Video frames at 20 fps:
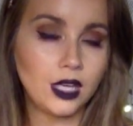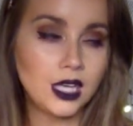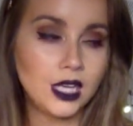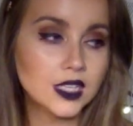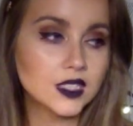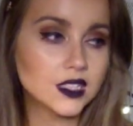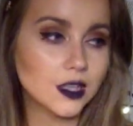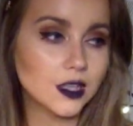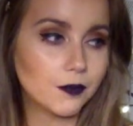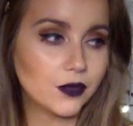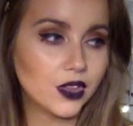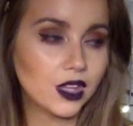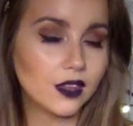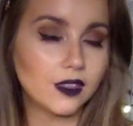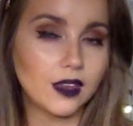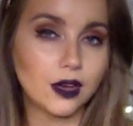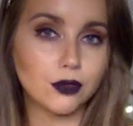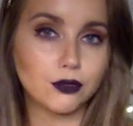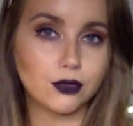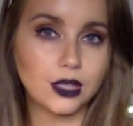something
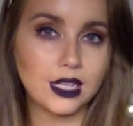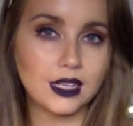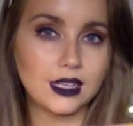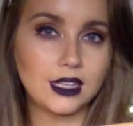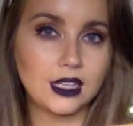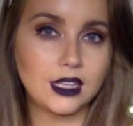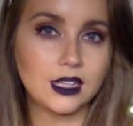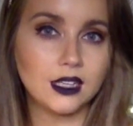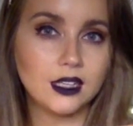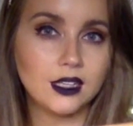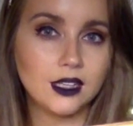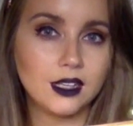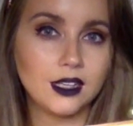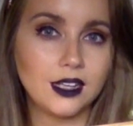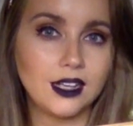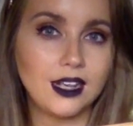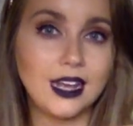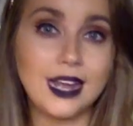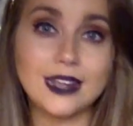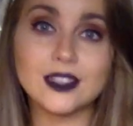that really
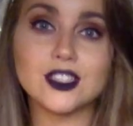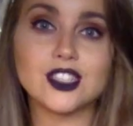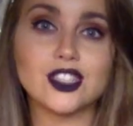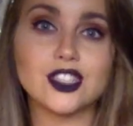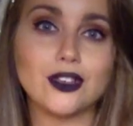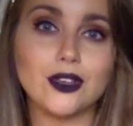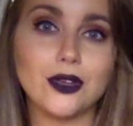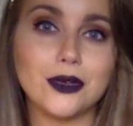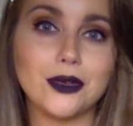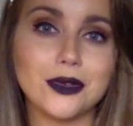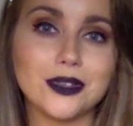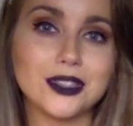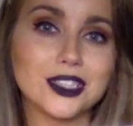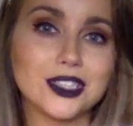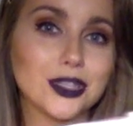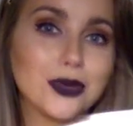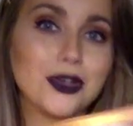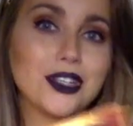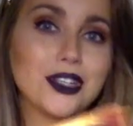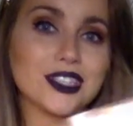lets you
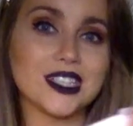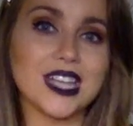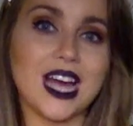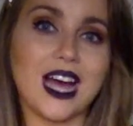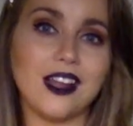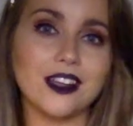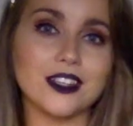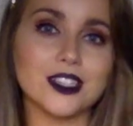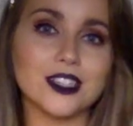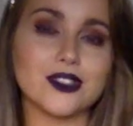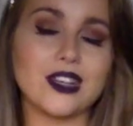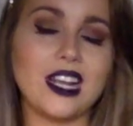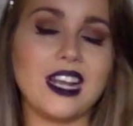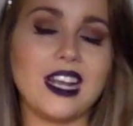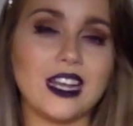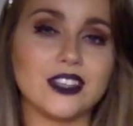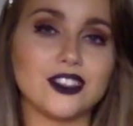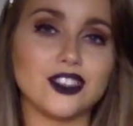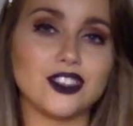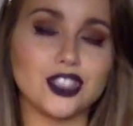show your talents, really
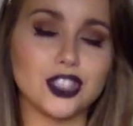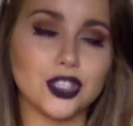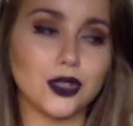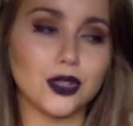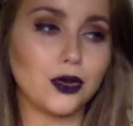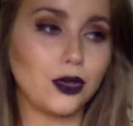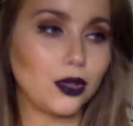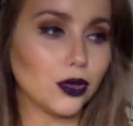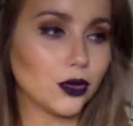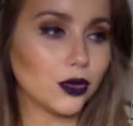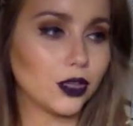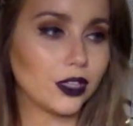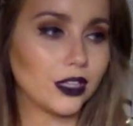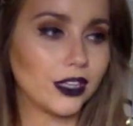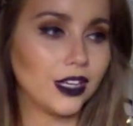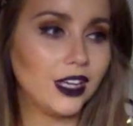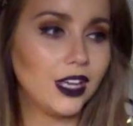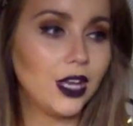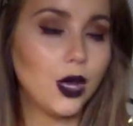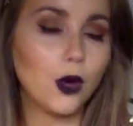lets you show your
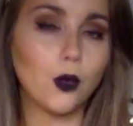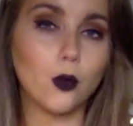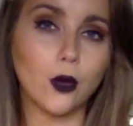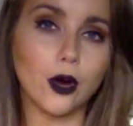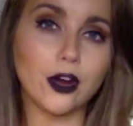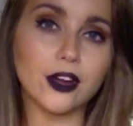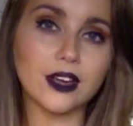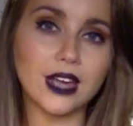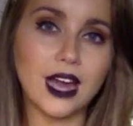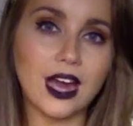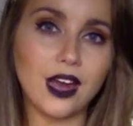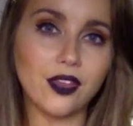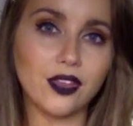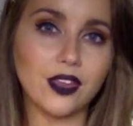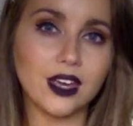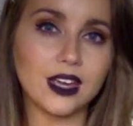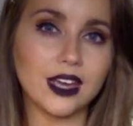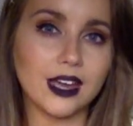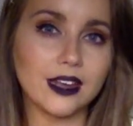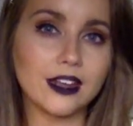work
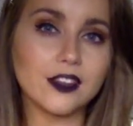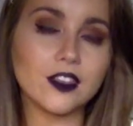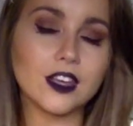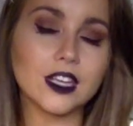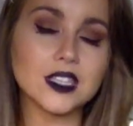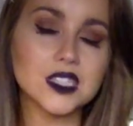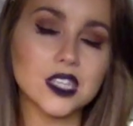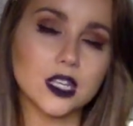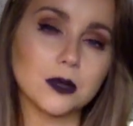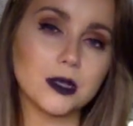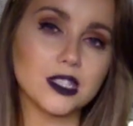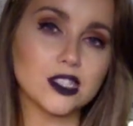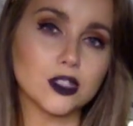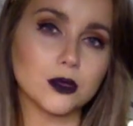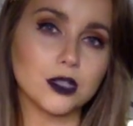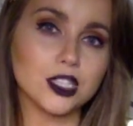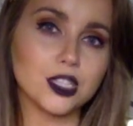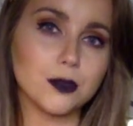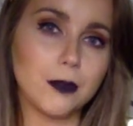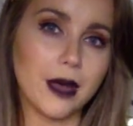ethic, and I think it's going to be so
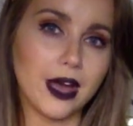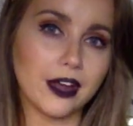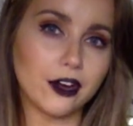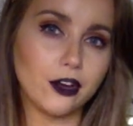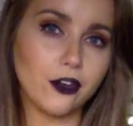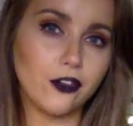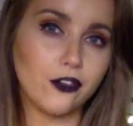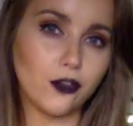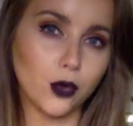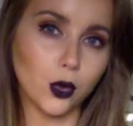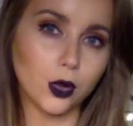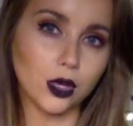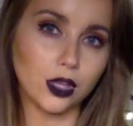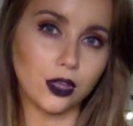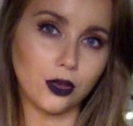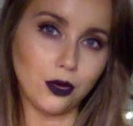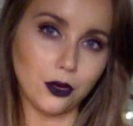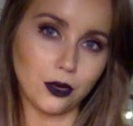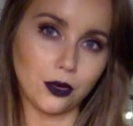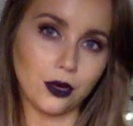much better for
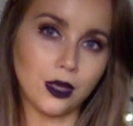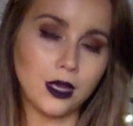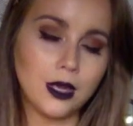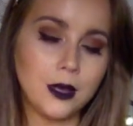you,